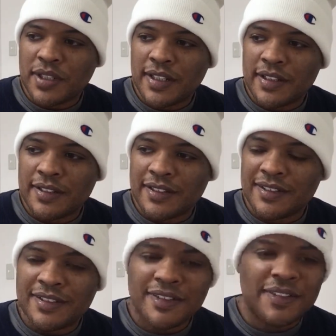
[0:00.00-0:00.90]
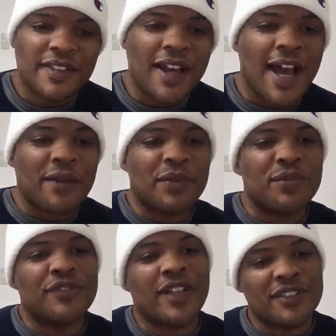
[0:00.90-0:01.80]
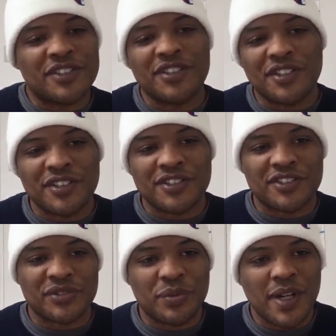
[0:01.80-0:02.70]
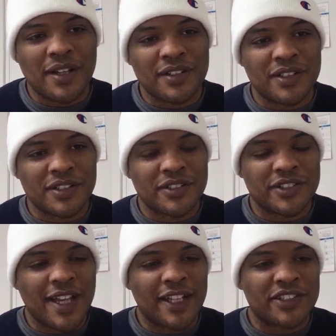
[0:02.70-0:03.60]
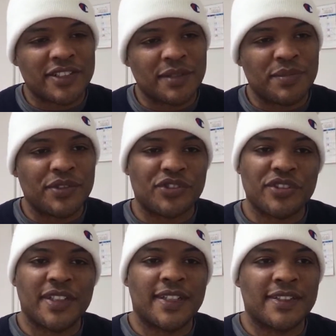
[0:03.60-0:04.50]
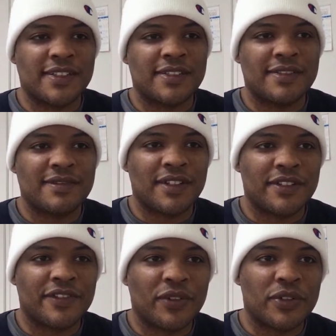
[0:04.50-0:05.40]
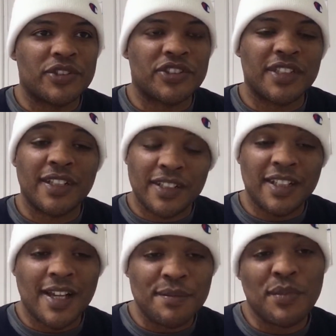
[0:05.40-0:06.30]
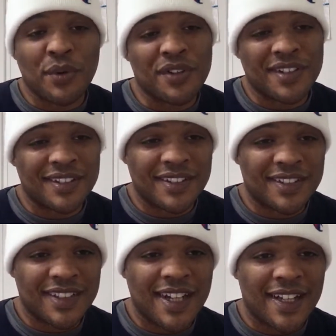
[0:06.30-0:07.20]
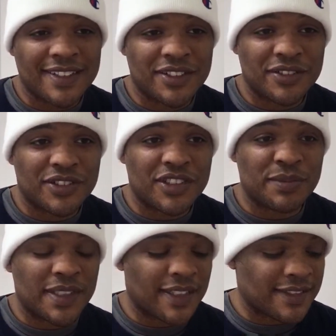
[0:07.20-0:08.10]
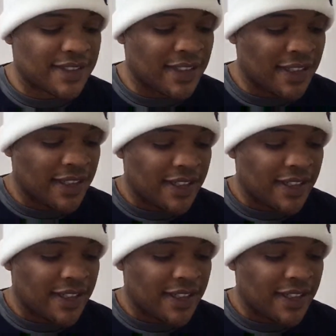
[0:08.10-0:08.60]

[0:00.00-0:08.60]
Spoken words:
But I will move on to girls as well. Girls actually abuse their kids, unfortunately, a lot more than the guys do, just because